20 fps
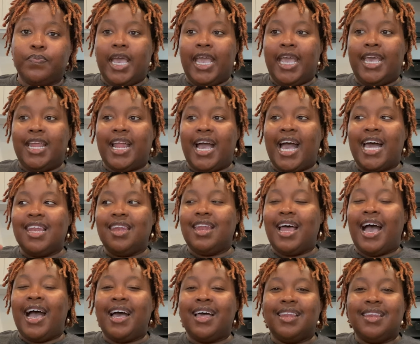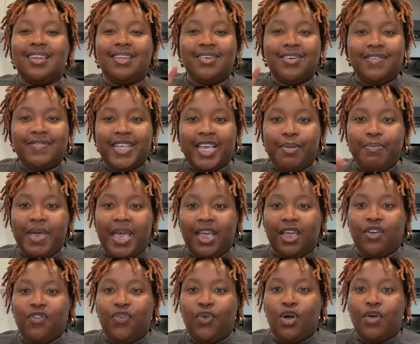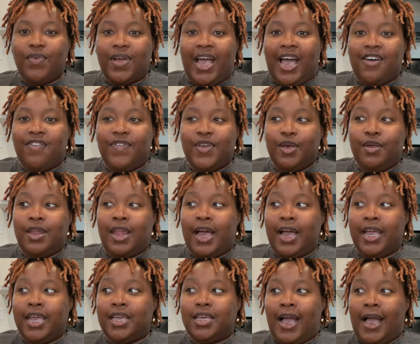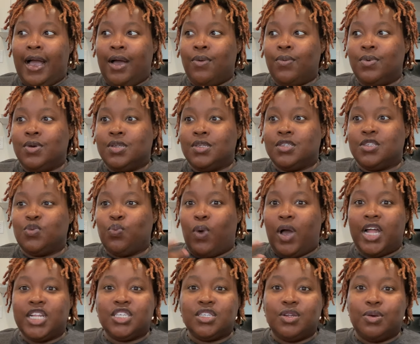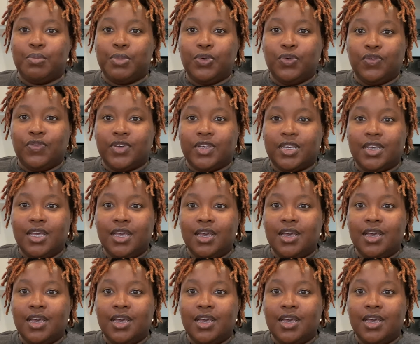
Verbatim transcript: And I, I love that back and forth. I felt like I was watching a movie.